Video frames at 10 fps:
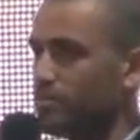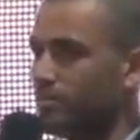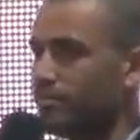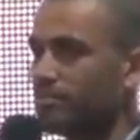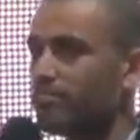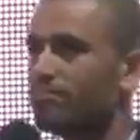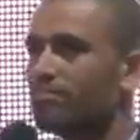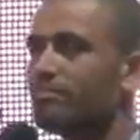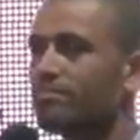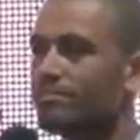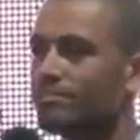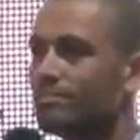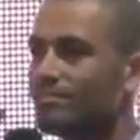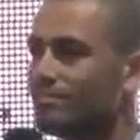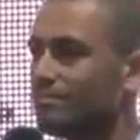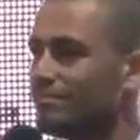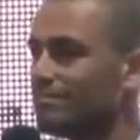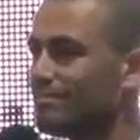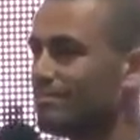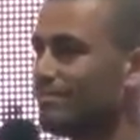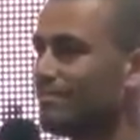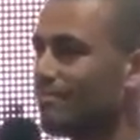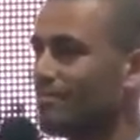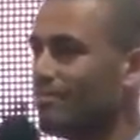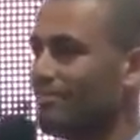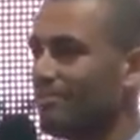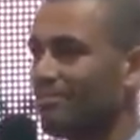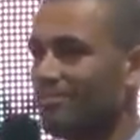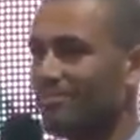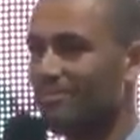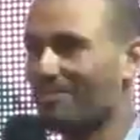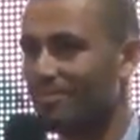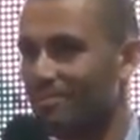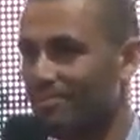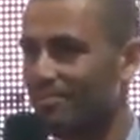Nothing is said.